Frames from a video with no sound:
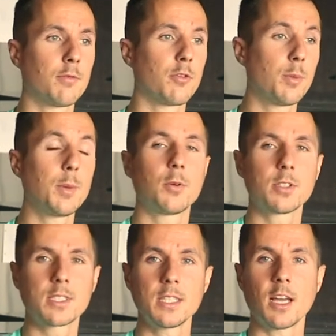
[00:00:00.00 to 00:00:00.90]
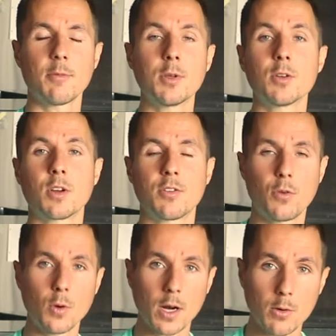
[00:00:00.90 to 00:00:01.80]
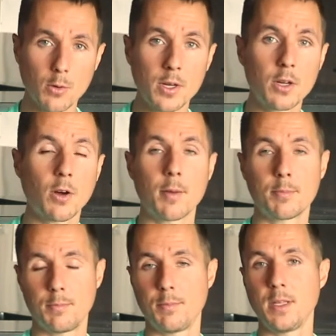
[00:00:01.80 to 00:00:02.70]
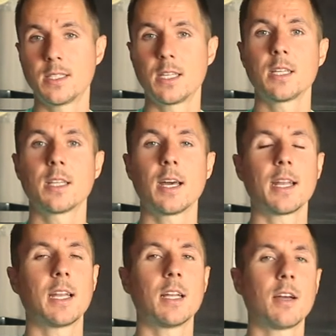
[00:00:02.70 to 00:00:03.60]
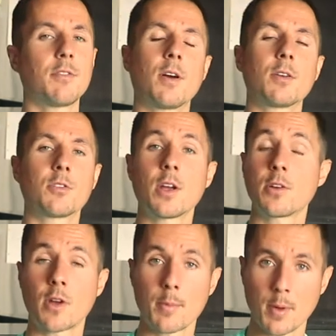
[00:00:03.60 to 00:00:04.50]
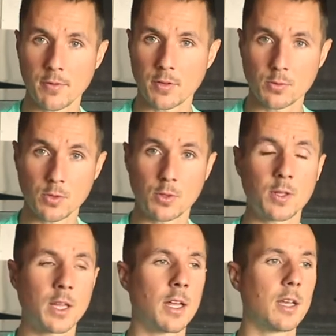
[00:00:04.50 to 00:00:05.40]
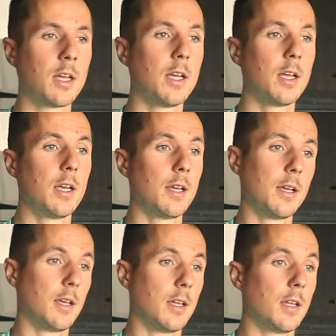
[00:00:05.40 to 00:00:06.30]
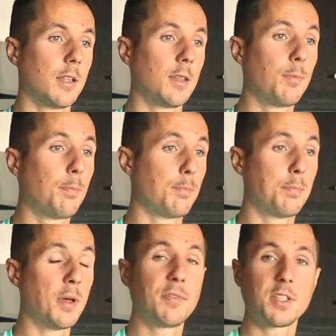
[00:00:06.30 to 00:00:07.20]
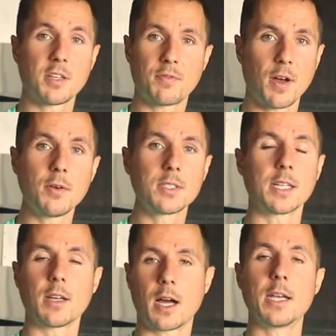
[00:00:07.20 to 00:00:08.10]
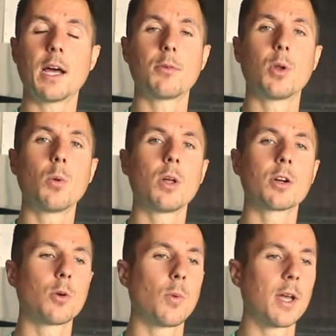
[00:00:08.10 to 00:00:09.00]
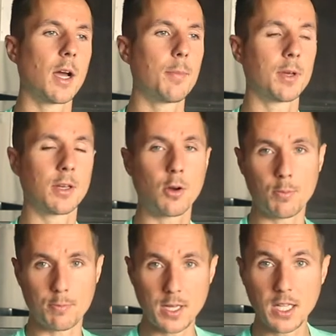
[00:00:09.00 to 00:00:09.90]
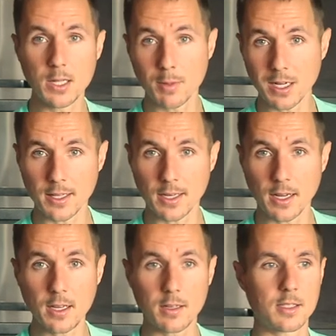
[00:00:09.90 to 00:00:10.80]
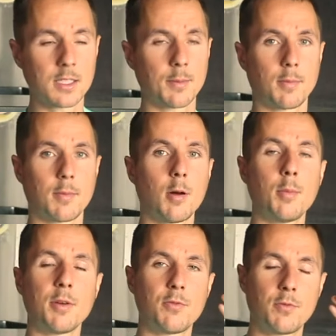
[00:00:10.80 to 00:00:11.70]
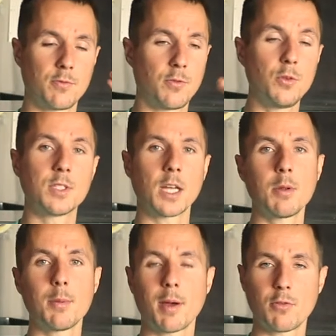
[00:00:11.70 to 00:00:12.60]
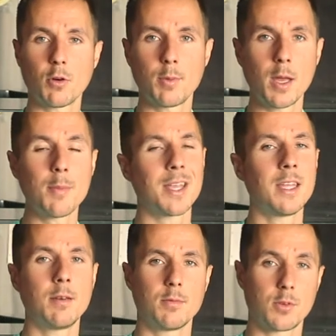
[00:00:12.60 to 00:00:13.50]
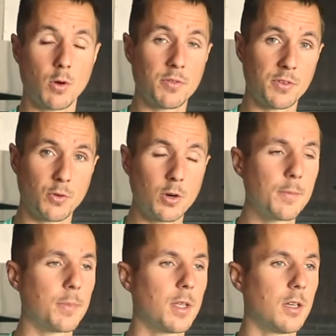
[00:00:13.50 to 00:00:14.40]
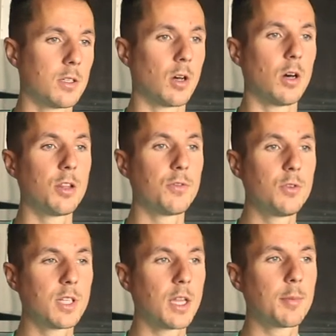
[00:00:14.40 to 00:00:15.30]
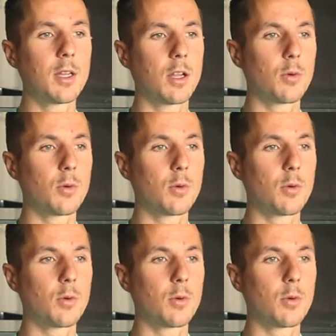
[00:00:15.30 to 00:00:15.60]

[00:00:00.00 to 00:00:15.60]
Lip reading: For me personally, I've been doing a 4 hour window. I've eased into that and I found great, great benefits with doing that. The benefits I found is I now no longer wake up and go pee in the middle of the night because all my food's out of me by 4 p.m. I eat 12 to 4. So all the food's out of me and